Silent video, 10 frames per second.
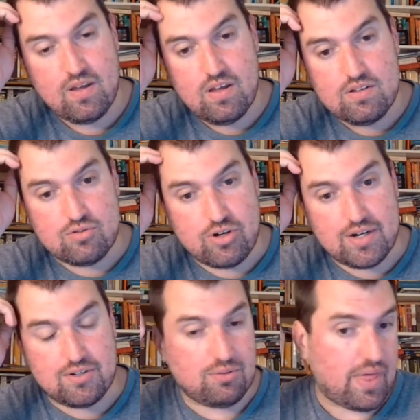So trying
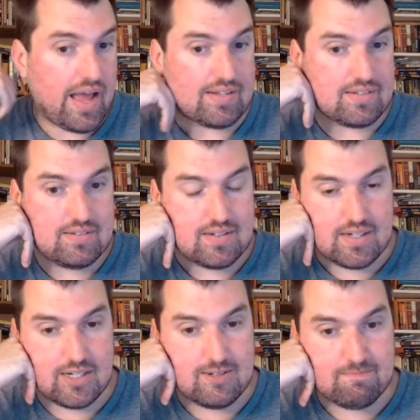to do that.
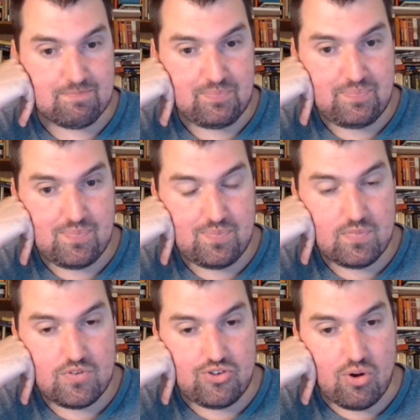
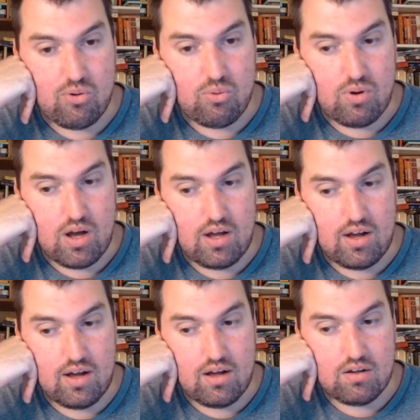So
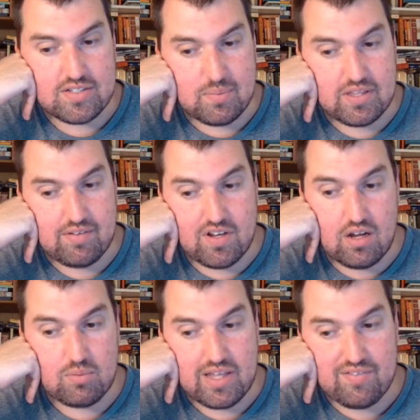I'll see what they've
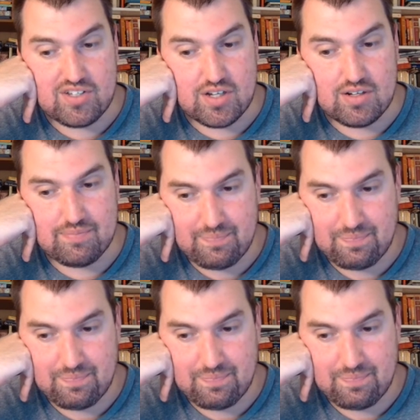done, what they haven't done.